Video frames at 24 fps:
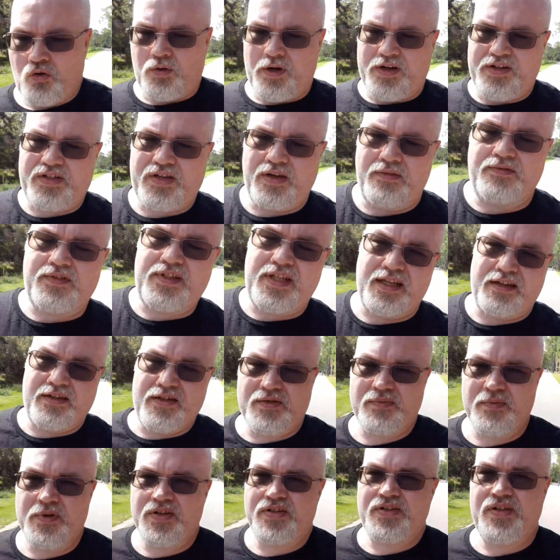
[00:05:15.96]
Gray 17
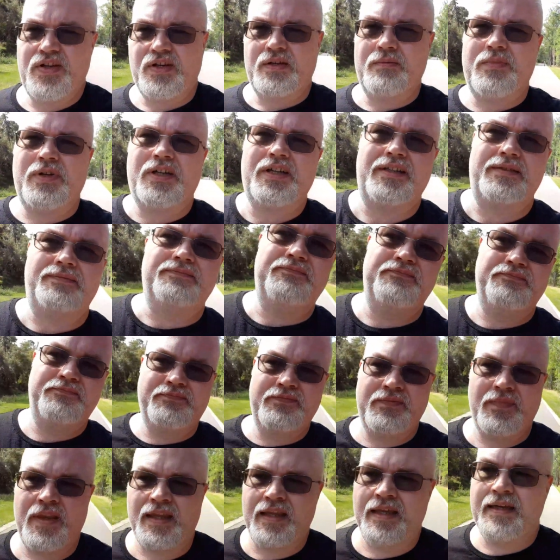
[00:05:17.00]
is missing, but,
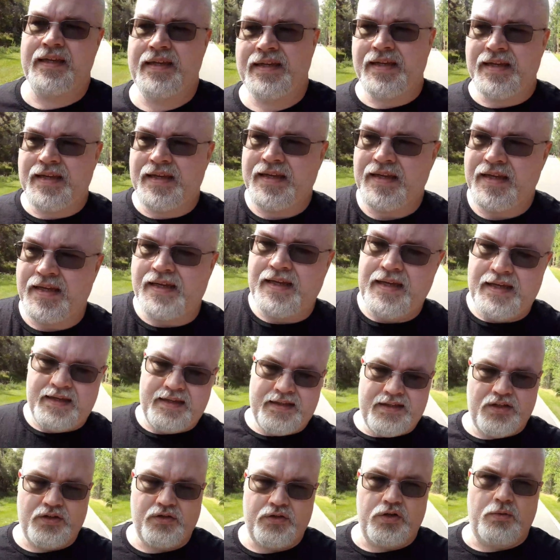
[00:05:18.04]

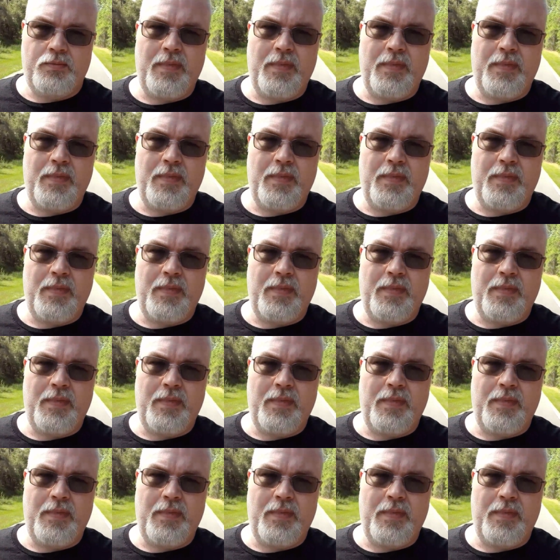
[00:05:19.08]
you know, your